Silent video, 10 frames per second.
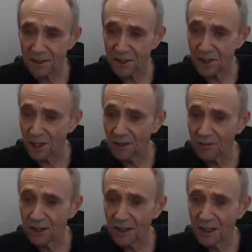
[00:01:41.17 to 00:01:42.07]

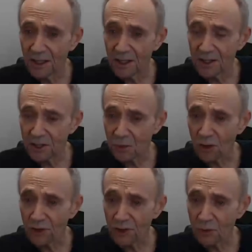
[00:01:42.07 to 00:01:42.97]
stuff is
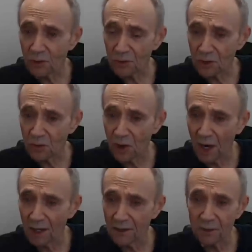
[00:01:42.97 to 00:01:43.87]
worth your
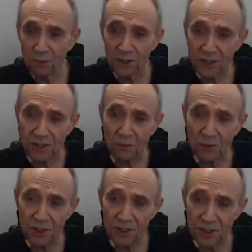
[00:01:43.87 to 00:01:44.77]
while and which
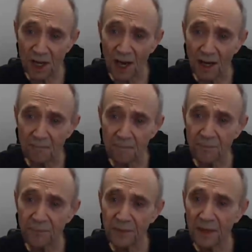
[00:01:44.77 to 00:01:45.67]
is not.
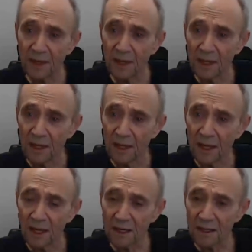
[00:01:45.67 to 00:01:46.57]

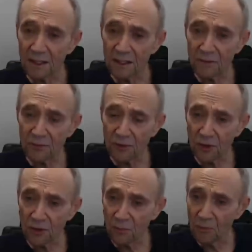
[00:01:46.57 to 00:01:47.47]
And
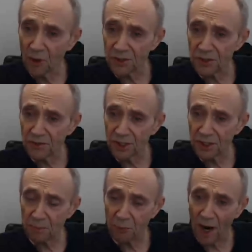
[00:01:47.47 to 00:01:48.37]
for most of
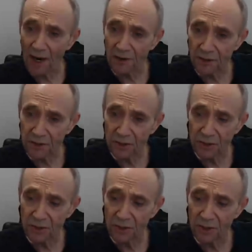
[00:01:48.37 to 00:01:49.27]
us, prior
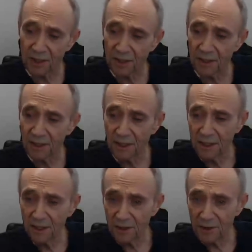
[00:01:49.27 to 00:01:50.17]
to doing
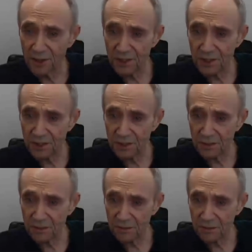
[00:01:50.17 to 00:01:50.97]
this